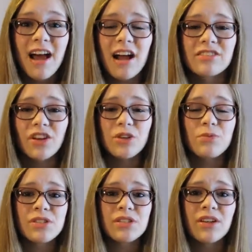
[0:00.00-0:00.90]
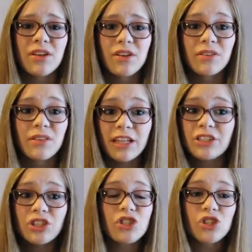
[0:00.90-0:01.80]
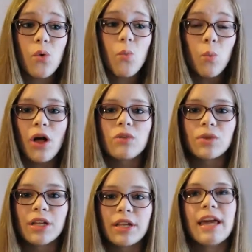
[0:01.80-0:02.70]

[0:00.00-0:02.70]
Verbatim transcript: I thought it was like just so well written,